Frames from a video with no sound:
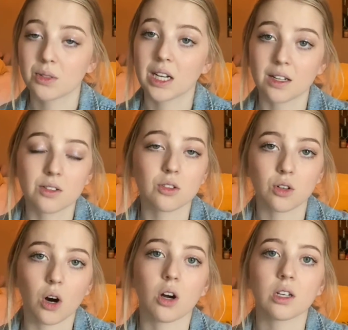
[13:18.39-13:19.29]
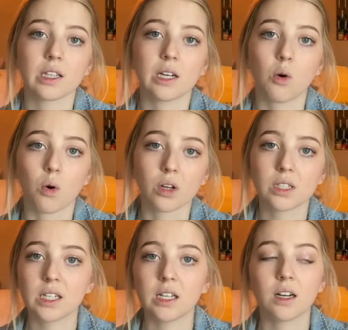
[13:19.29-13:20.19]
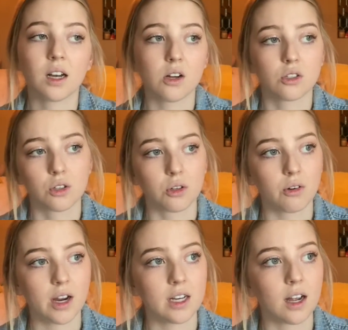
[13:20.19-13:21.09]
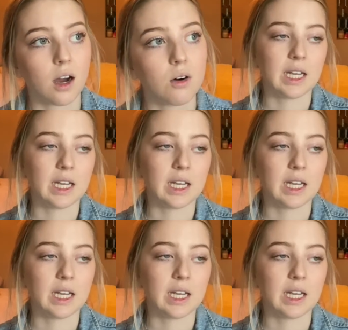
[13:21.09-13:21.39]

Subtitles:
it is currently quarantine in Arizona right now.